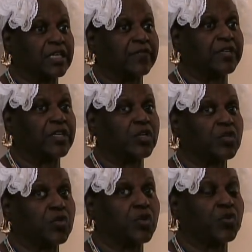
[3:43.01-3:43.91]
seven
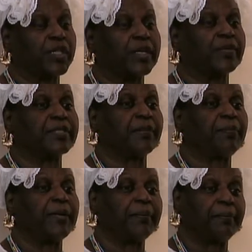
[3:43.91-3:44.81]
years old when there was a
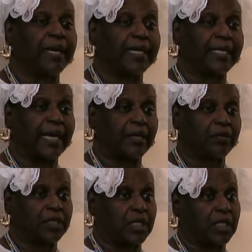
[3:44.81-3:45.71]
bimbe
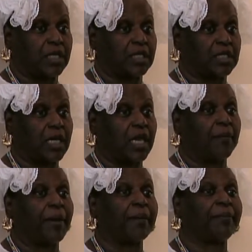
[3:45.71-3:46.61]
downstairs
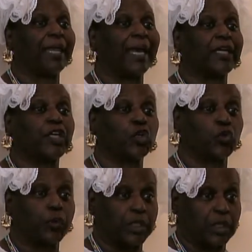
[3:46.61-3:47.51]
by black
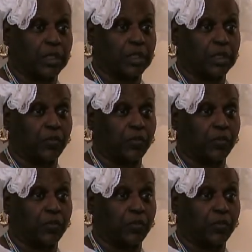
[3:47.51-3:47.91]
Cubans.